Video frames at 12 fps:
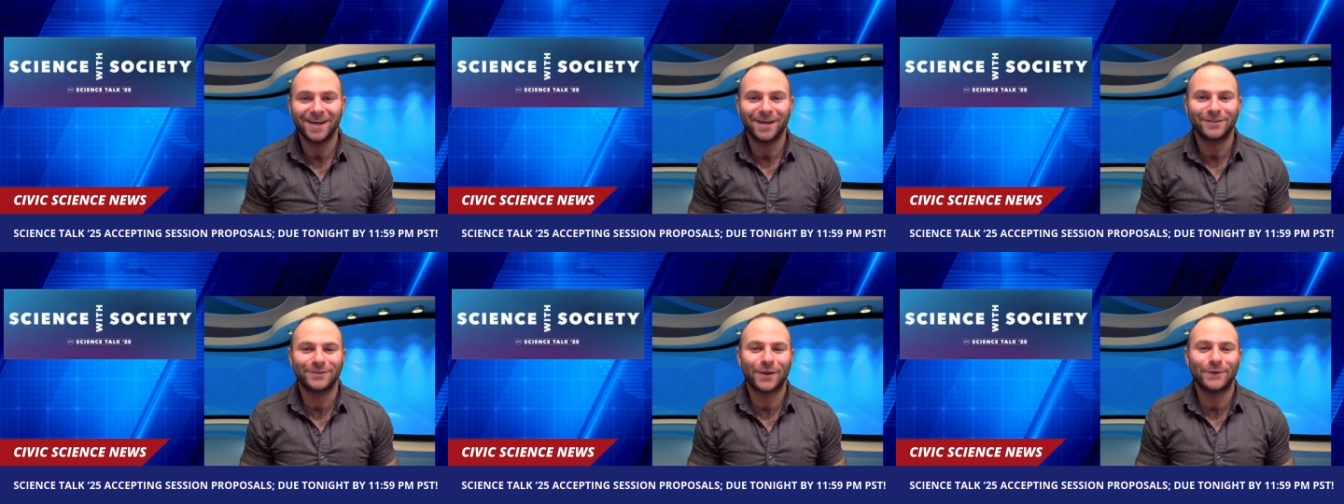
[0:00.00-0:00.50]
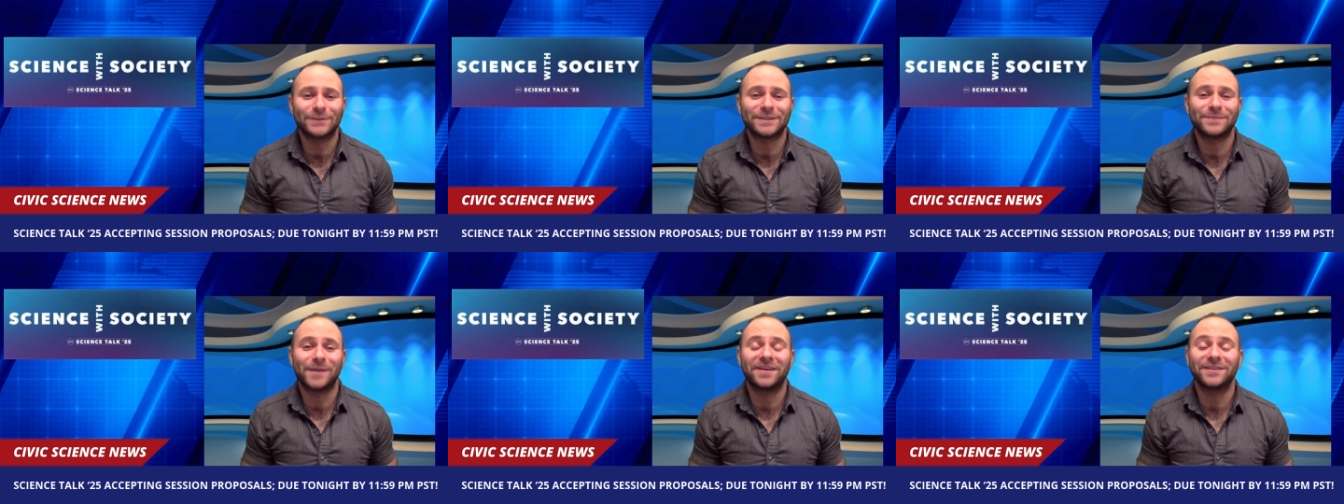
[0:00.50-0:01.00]
It's
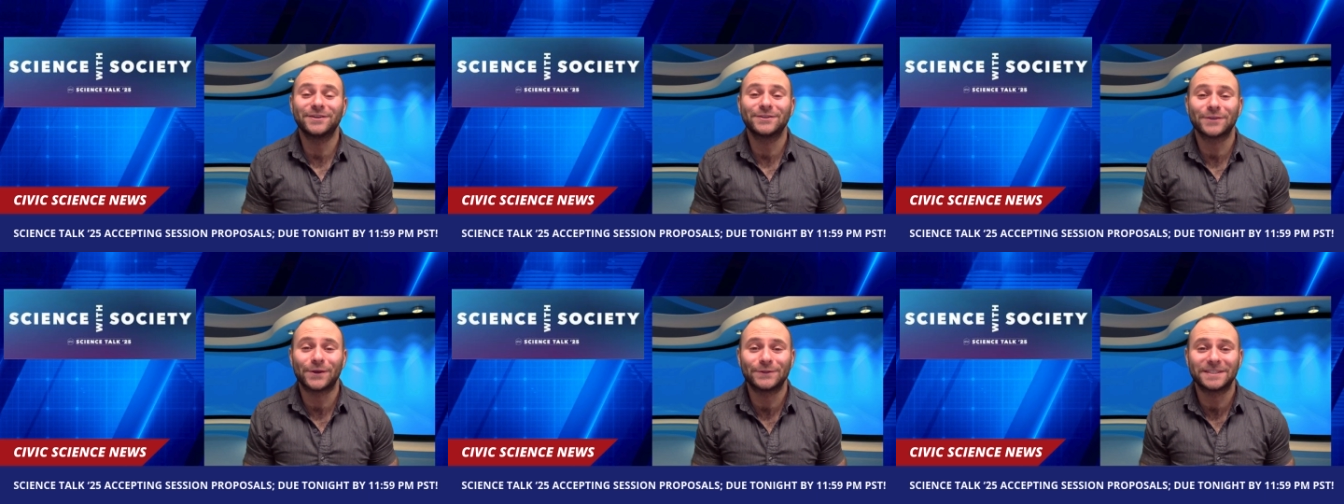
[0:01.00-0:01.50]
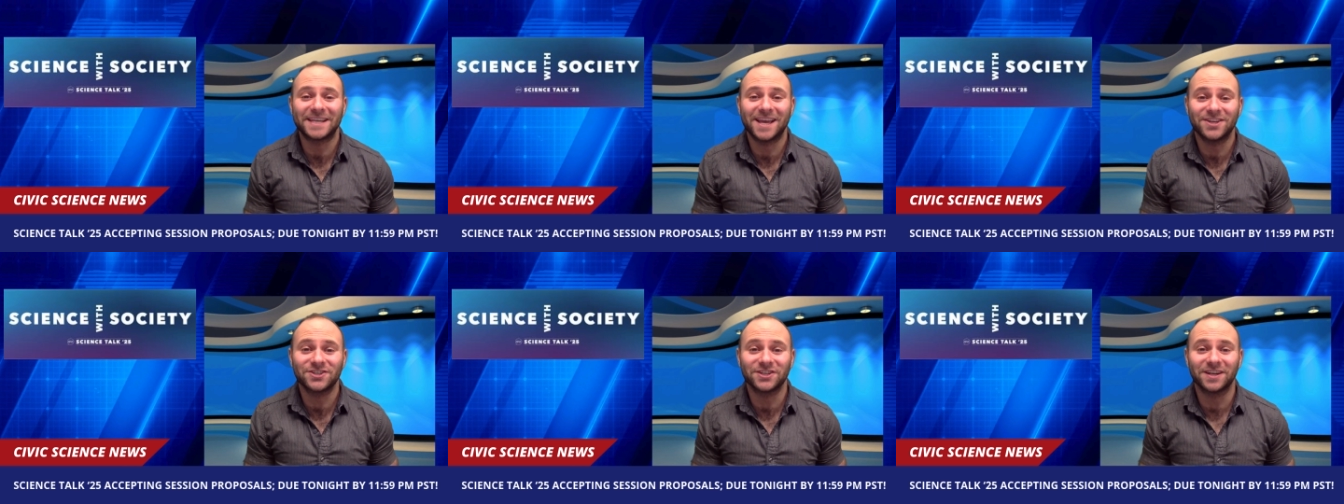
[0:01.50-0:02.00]
hosted by the
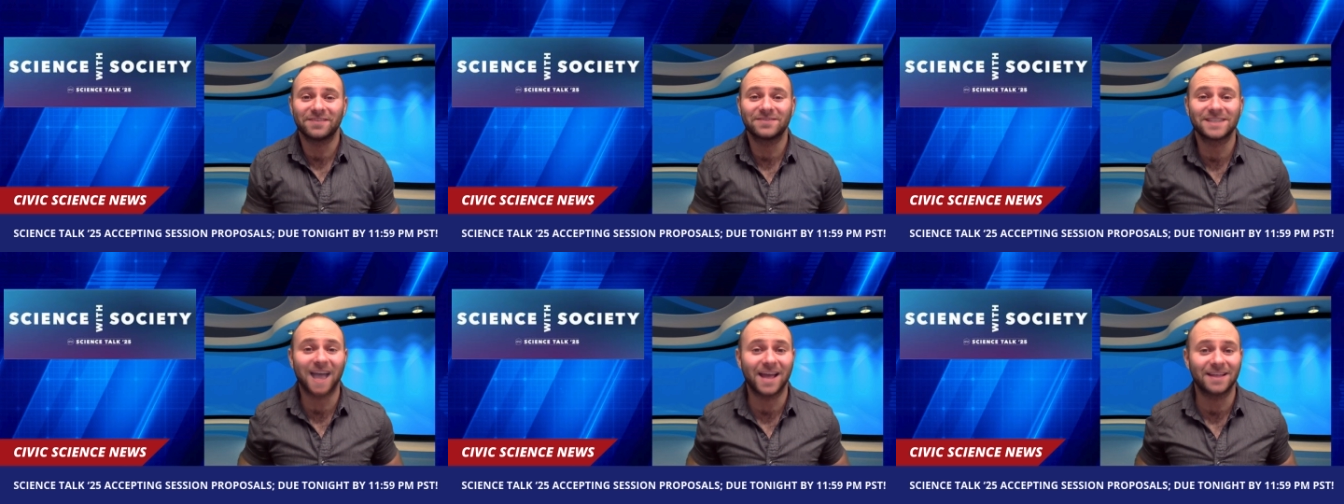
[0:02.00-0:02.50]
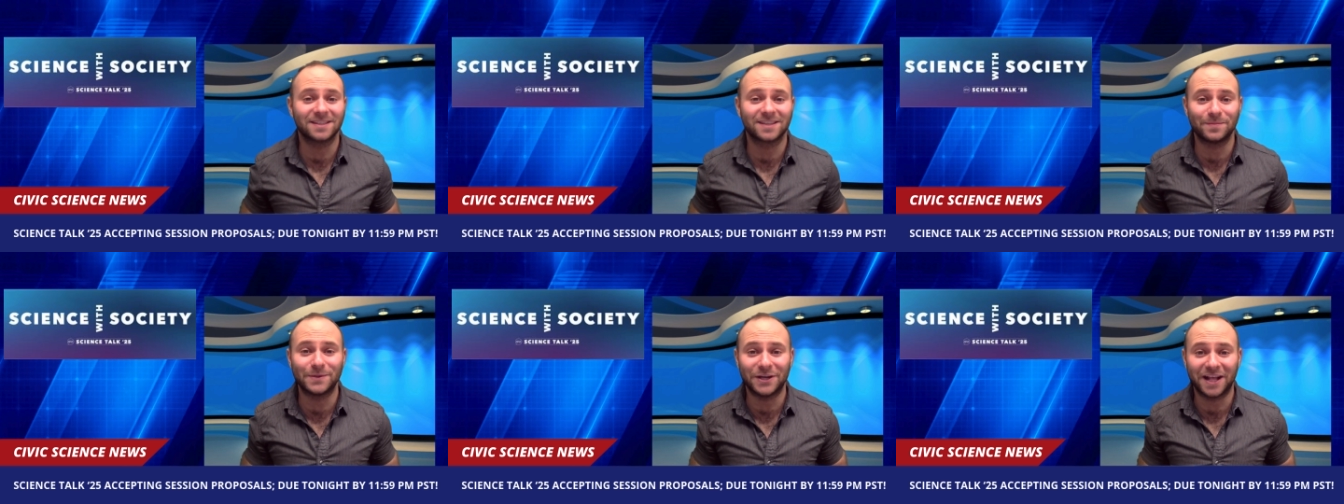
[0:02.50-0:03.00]
Association of Science
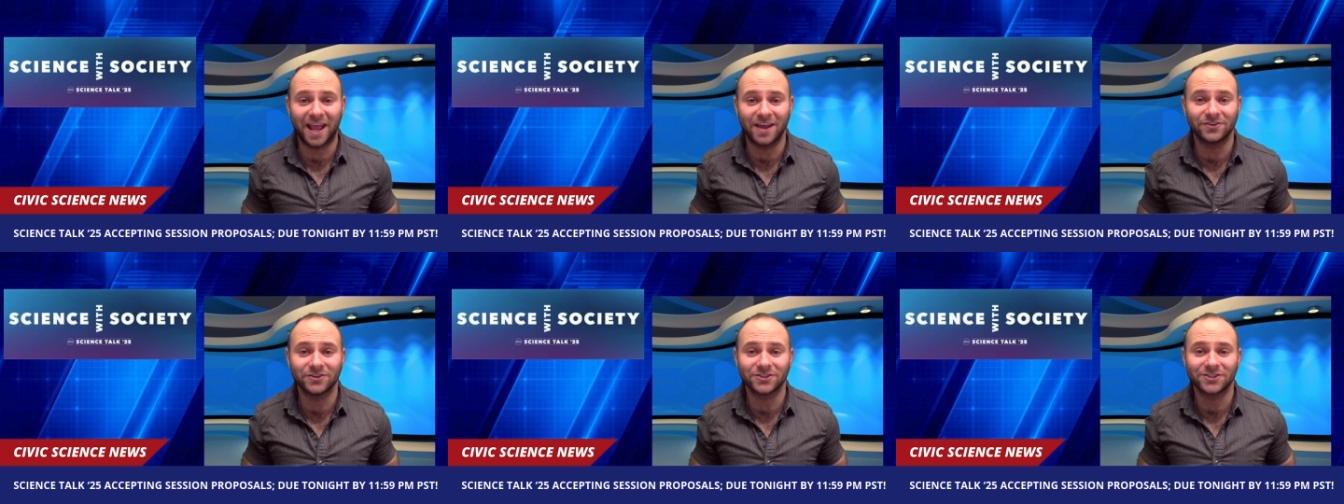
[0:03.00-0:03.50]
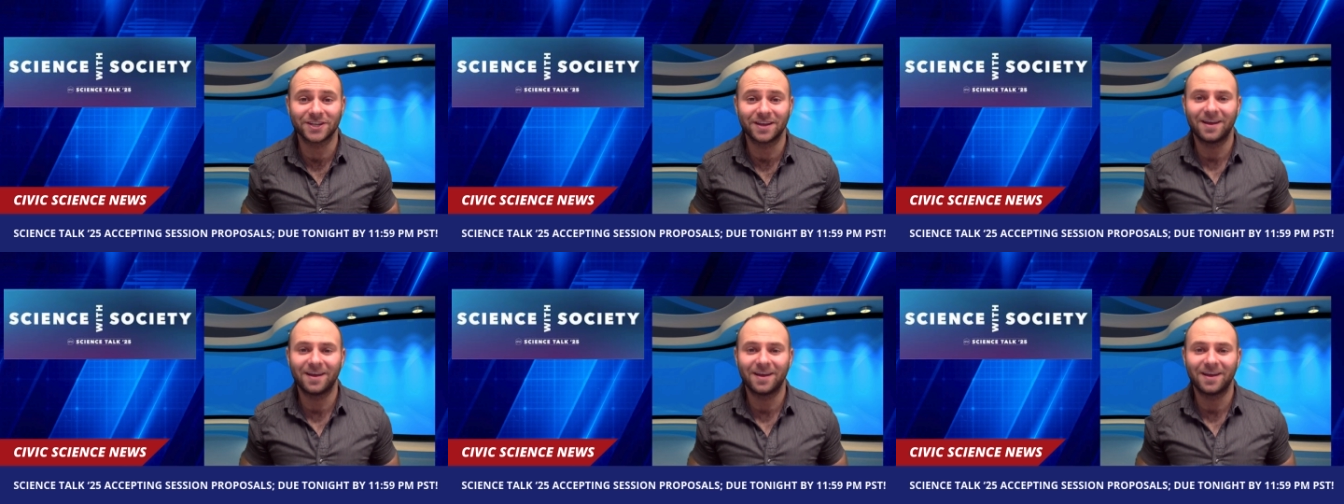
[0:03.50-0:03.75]
Communicators.